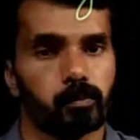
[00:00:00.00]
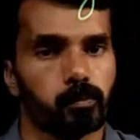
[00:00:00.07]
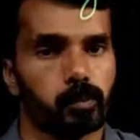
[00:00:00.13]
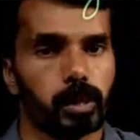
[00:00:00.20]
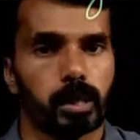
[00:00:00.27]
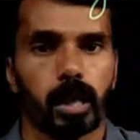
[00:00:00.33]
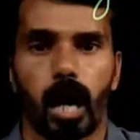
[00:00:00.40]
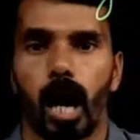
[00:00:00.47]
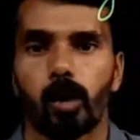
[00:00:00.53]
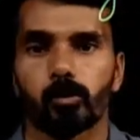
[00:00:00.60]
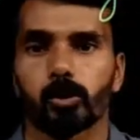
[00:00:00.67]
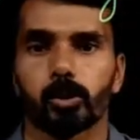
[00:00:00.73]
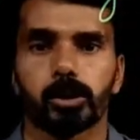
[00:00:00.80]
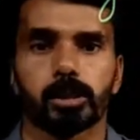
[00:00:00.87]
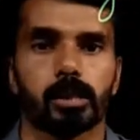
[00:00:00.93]
we
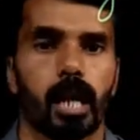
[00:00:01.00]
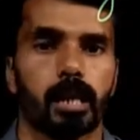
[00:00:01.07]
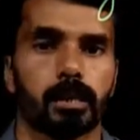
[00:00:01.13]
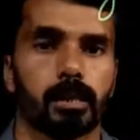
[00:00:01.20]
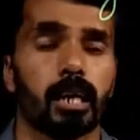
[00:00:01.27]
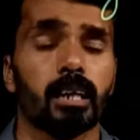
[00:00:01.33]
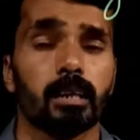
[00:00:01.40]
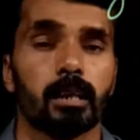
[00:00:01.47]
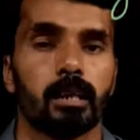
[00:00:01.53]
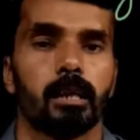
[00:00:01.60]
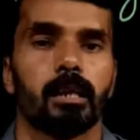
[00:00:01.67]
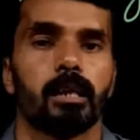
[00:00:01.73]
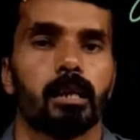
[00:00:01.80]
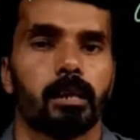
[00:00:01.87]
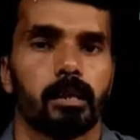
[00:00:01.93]
have to start the
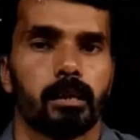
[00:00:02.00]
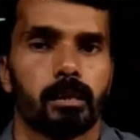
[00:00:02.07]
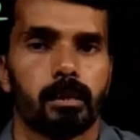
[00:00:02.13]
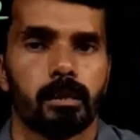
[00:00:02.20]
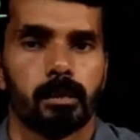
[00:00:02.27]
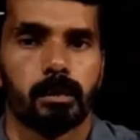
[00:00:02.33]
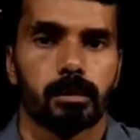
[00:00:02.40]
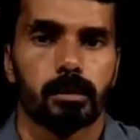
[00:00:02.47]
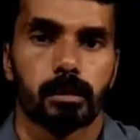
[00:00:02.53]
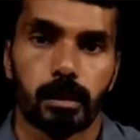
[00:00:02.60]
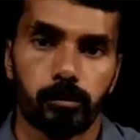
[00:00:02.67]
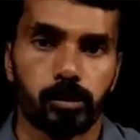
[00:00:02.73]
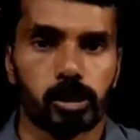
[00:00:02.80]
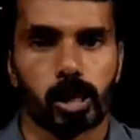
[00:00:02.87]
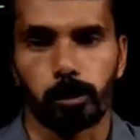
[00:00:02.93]

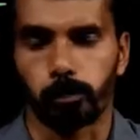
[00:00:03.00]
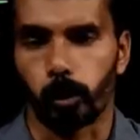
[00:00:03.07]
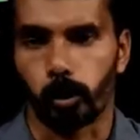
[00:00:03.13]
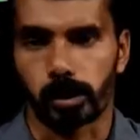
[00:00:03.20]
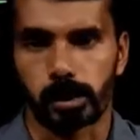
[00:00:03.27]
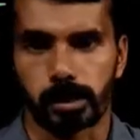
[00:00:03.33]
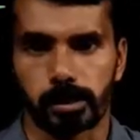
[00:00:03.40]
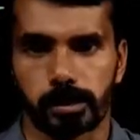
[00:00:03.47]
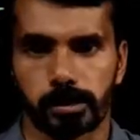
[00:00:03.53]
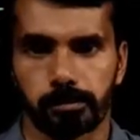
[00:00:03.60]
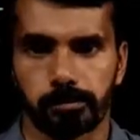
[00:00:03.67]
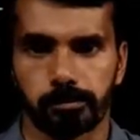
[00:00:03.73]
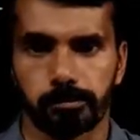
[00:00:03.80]
division process.